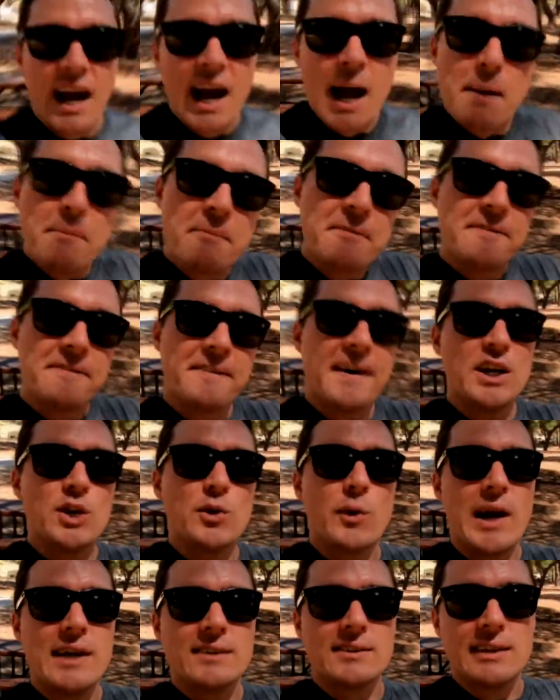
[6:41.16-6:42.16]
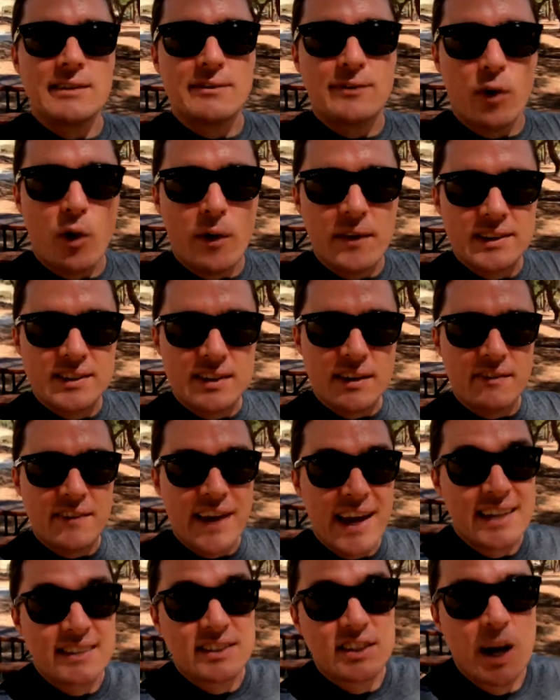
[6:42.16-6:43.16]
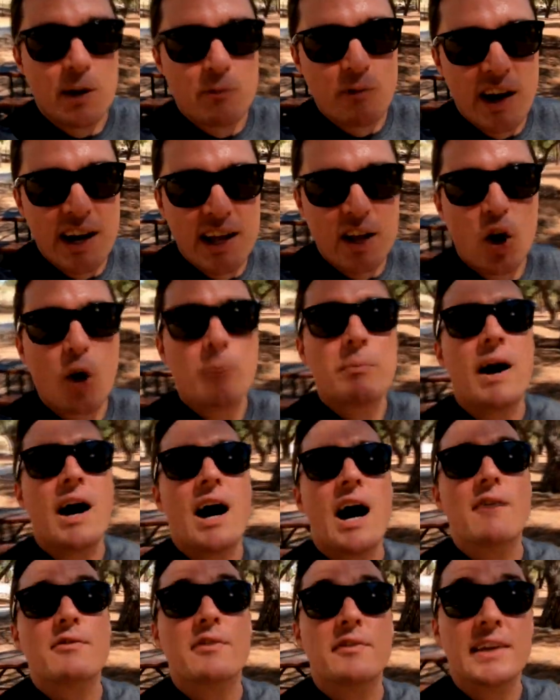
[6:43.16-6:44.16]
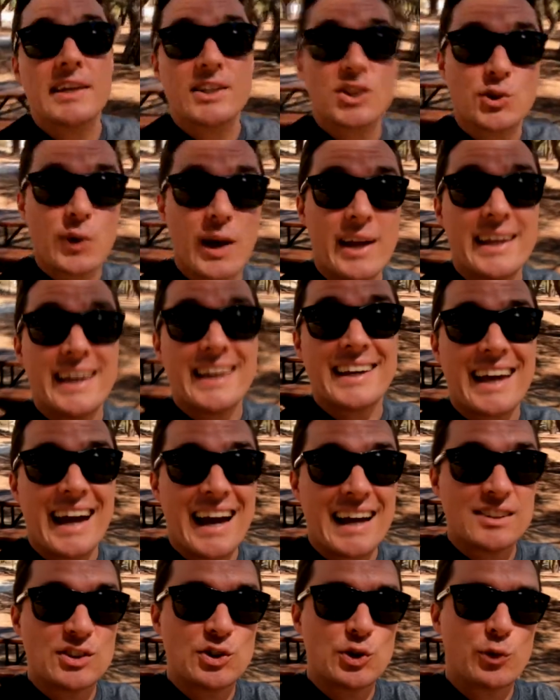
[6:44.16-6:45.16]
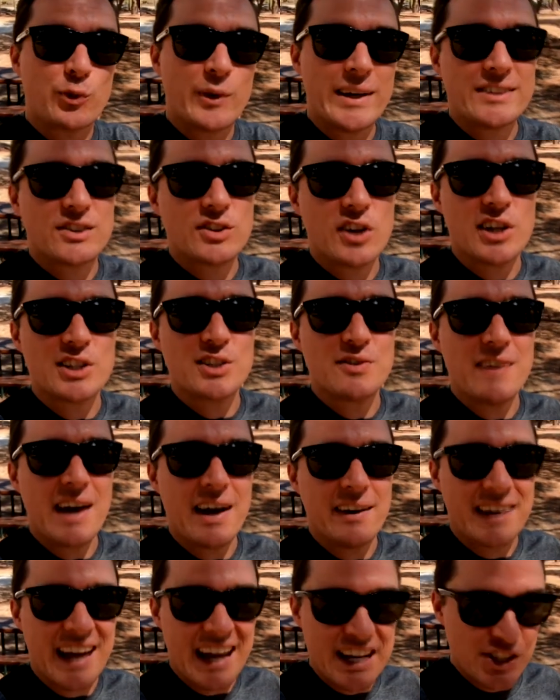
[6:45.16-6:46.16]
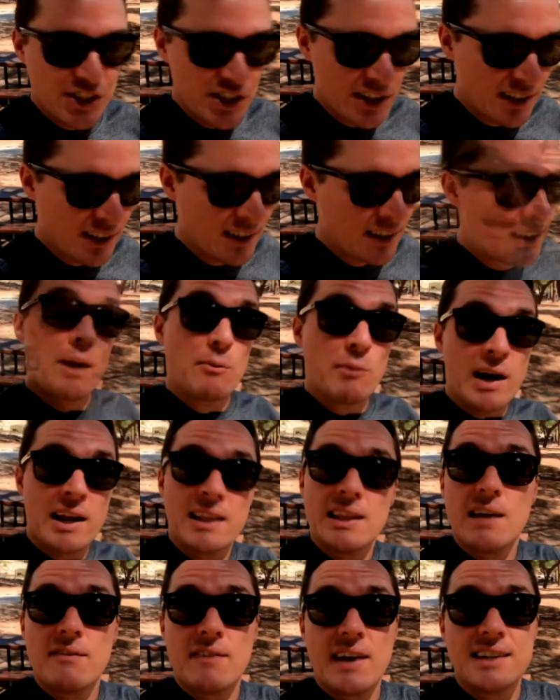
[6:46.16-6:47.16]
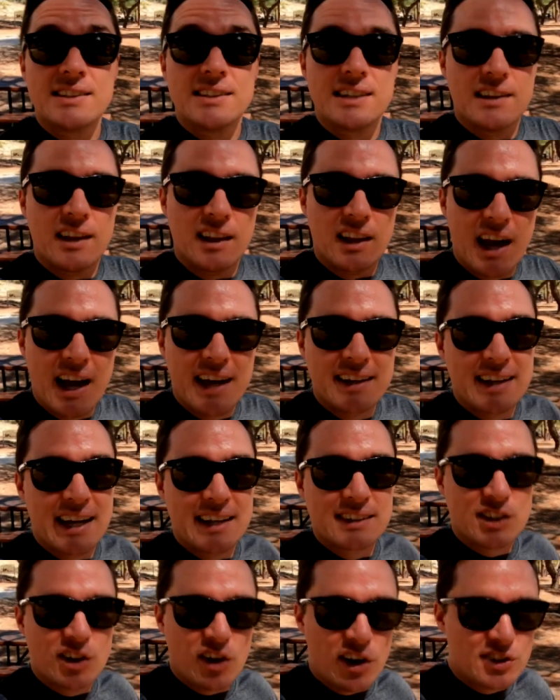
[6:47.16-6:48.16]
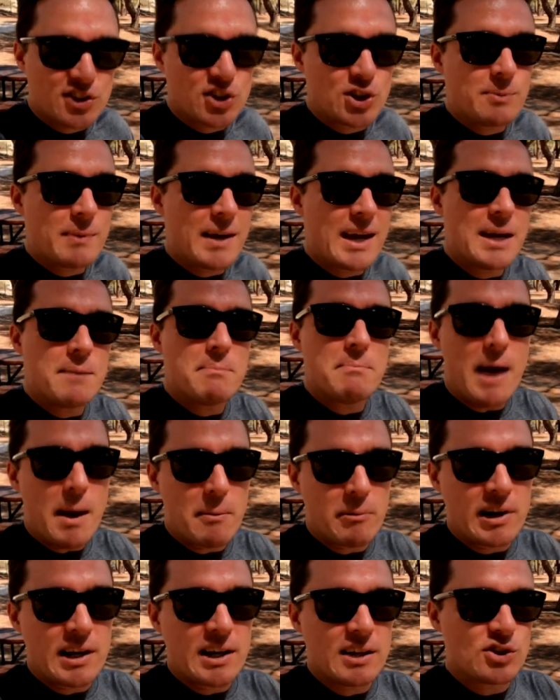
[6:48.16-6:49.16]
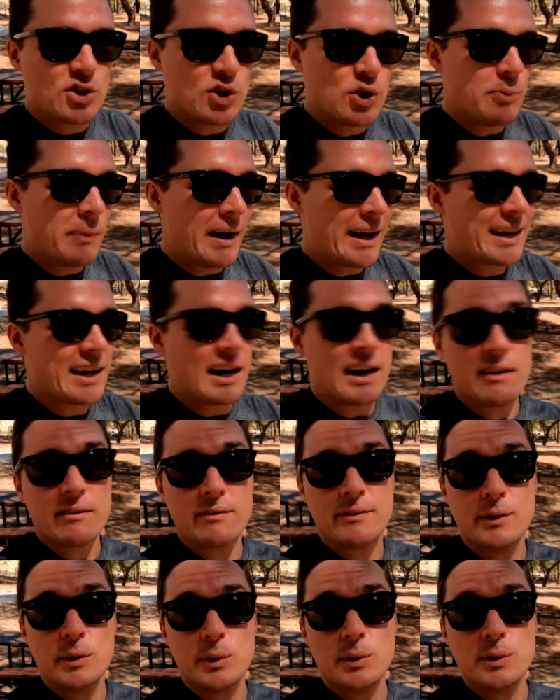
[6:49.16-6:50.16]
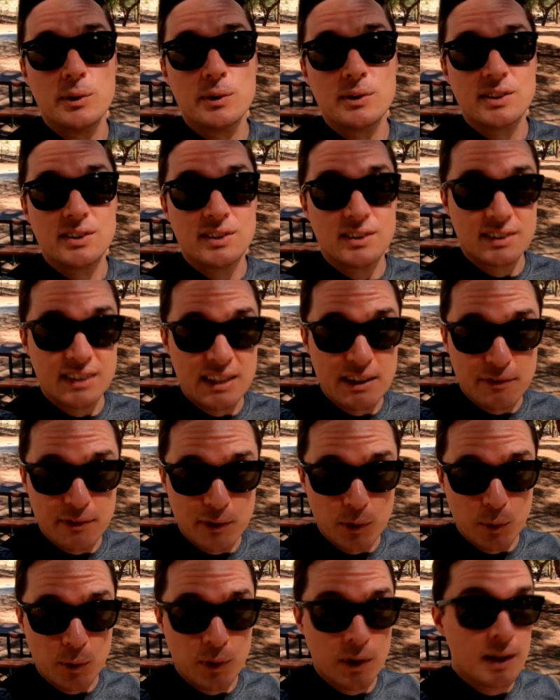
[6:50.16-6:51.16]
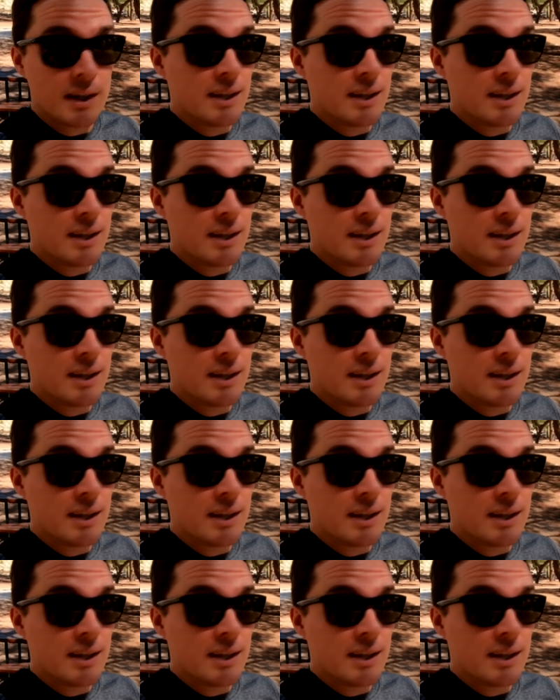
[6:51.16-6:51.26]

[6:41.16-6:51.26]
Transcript: I am fundraising for this event. I'm running on behalf of the Australian Cancer Research Foundation, and I'm running the event in the lion dance costume in memory to my Kung Fu Sifu